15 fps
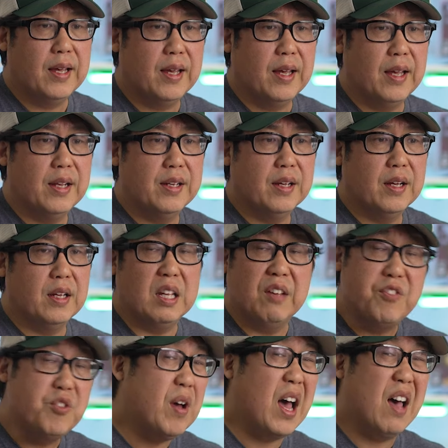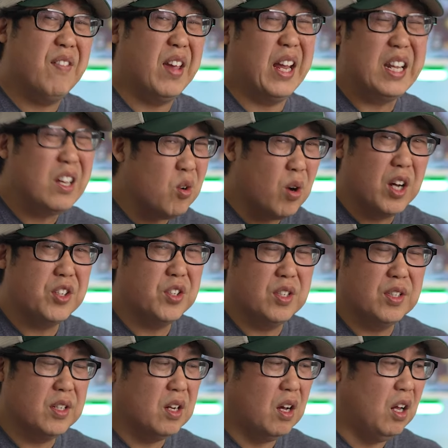And if you have any
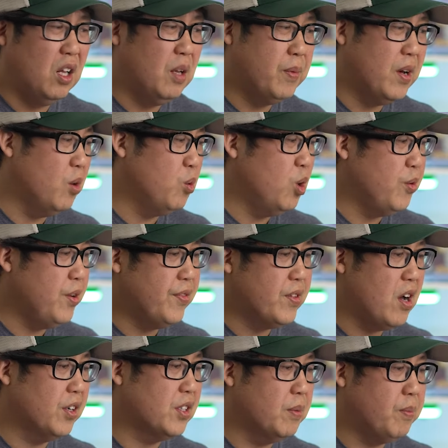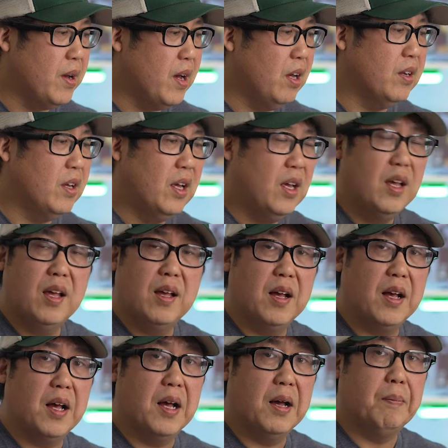questions at all about what we've talked about,
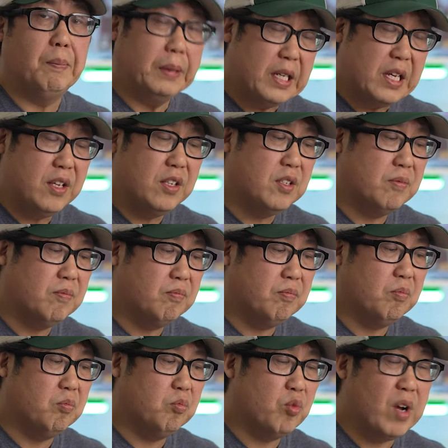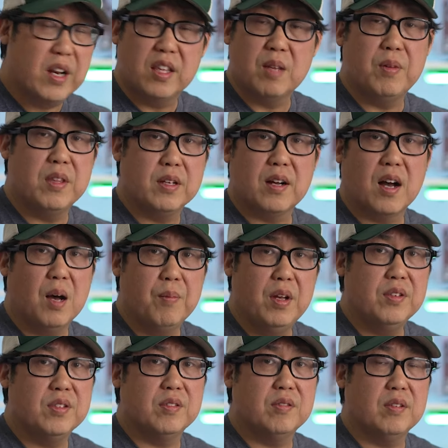please write them in the
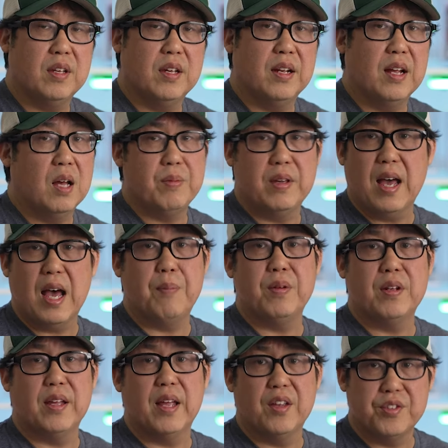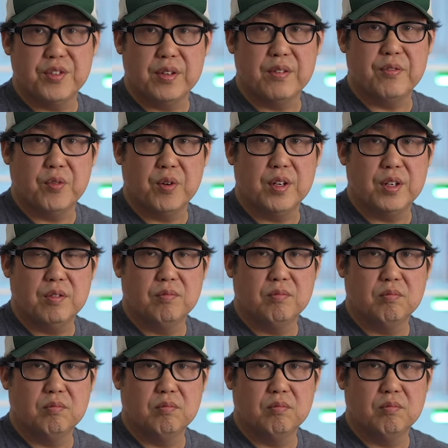comments and I'll be happy to answer them for you.